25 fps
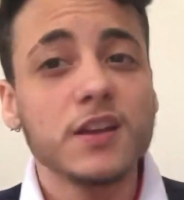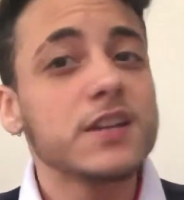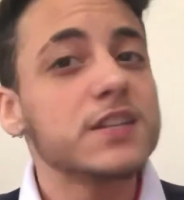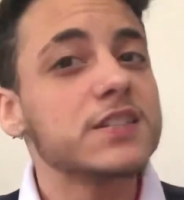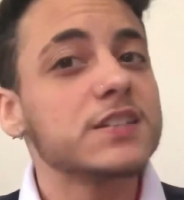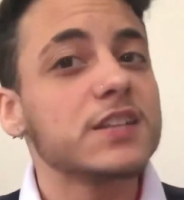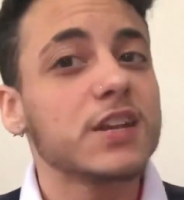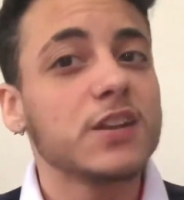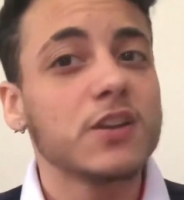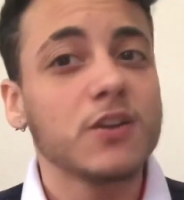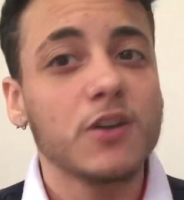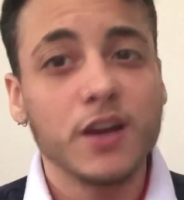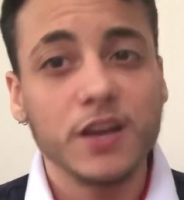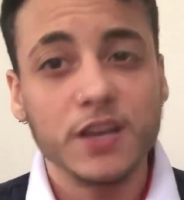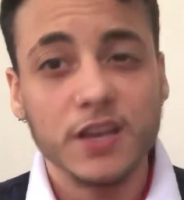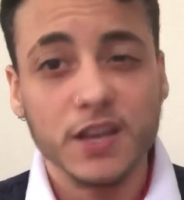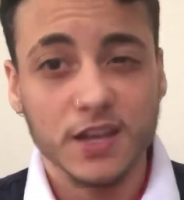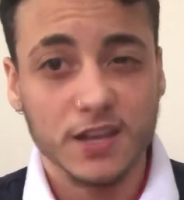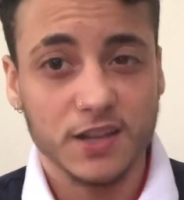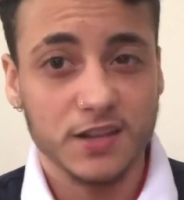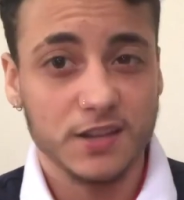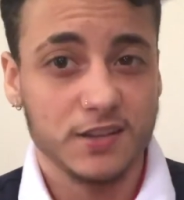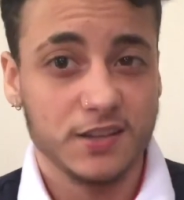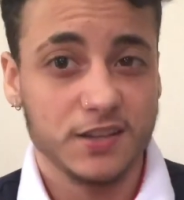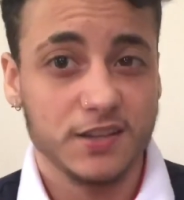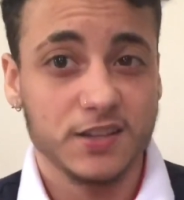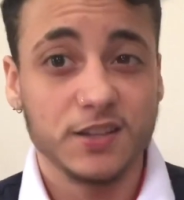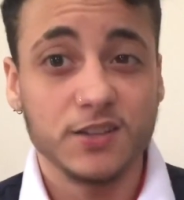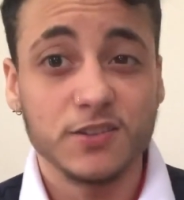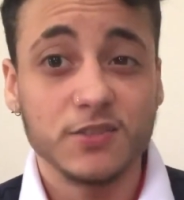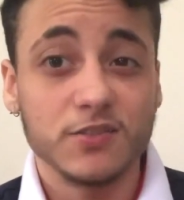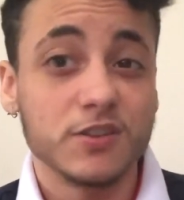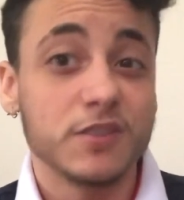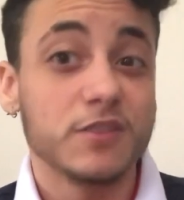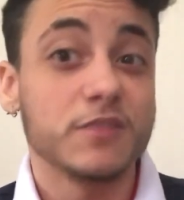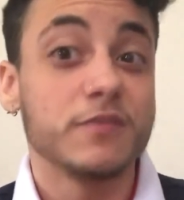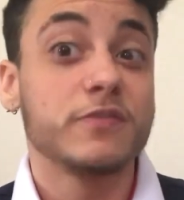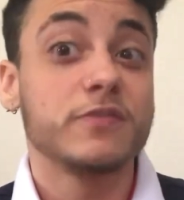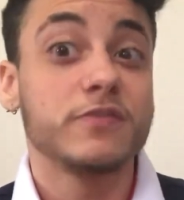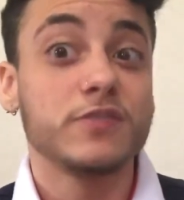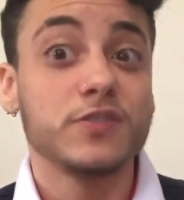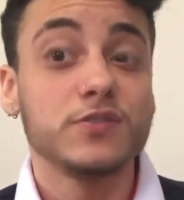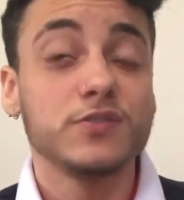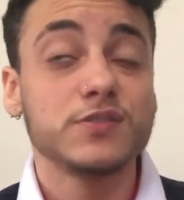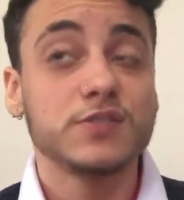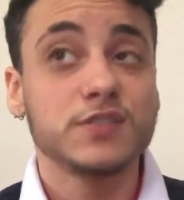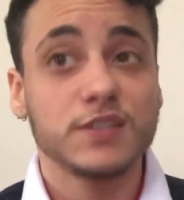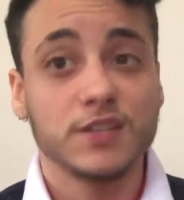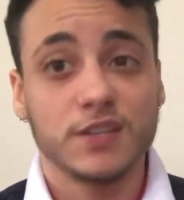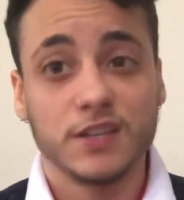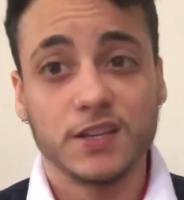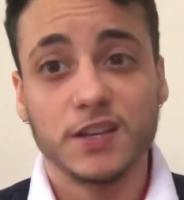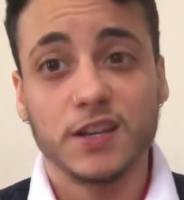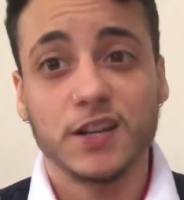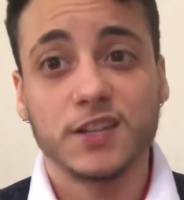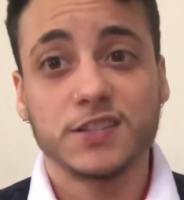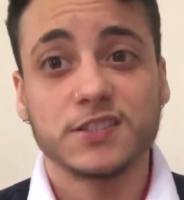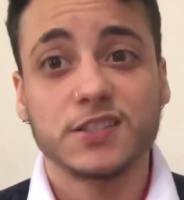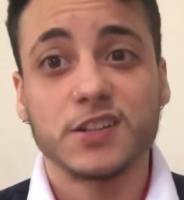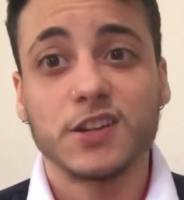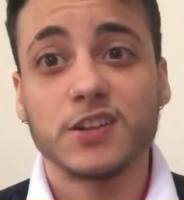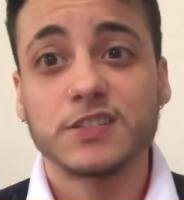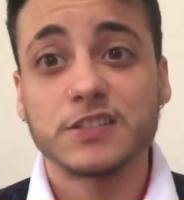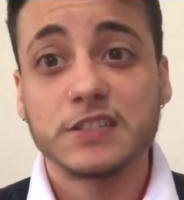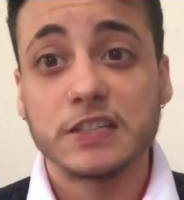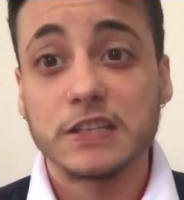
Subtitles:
because I know I get a little confusing and I start